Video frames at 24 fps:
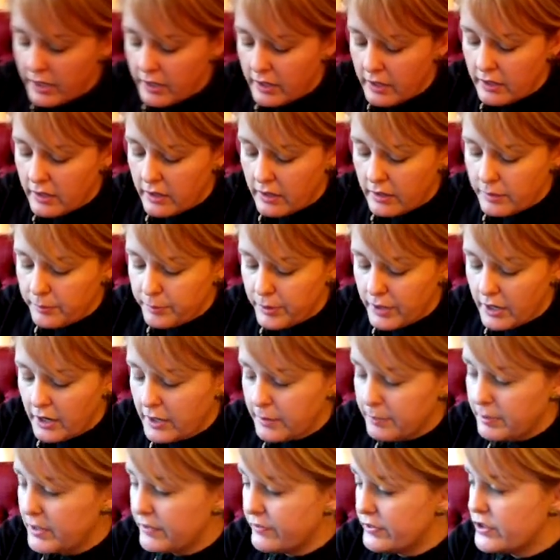to put
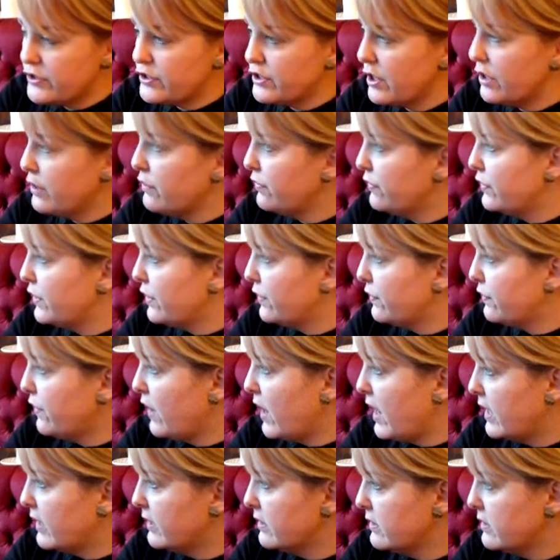on a bit of a show for your
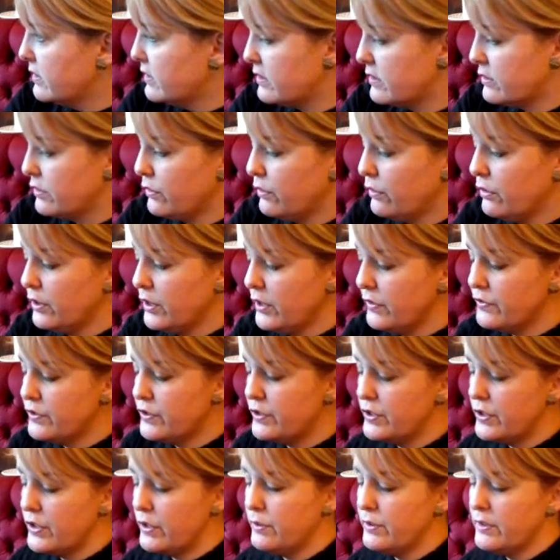friends, all you have
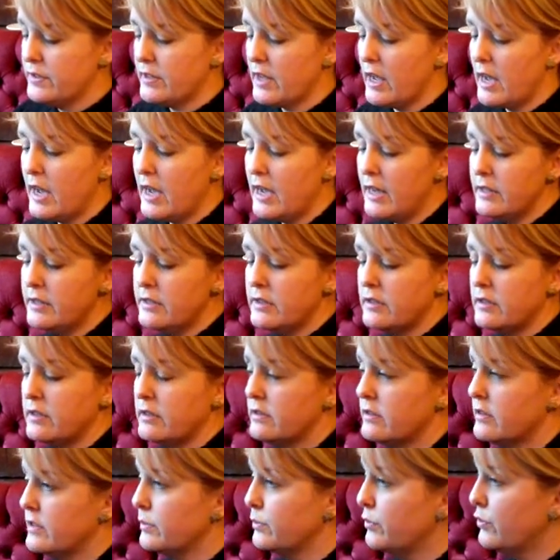to do is add
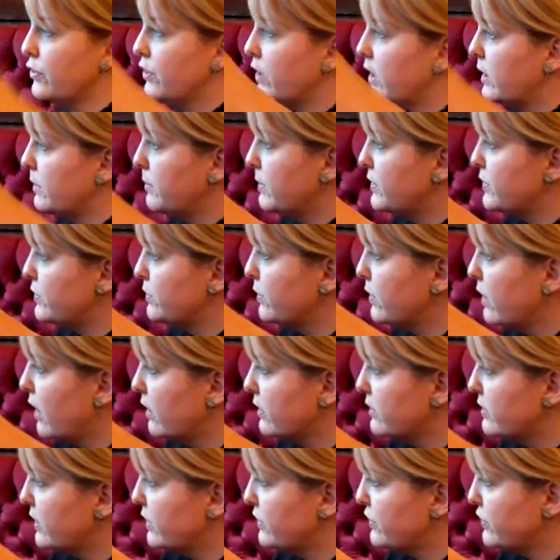some cream into a
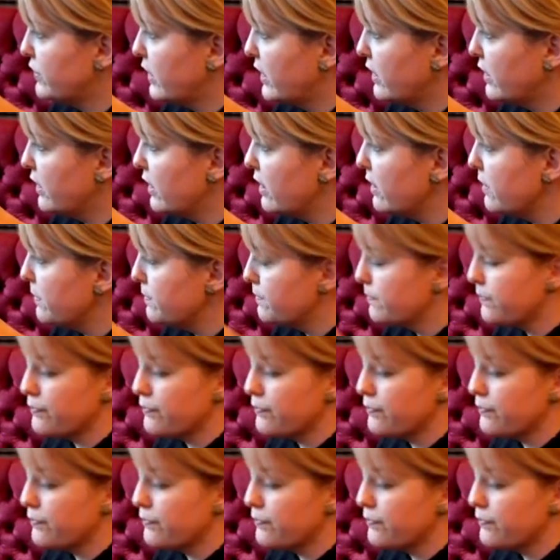cocktail shaker,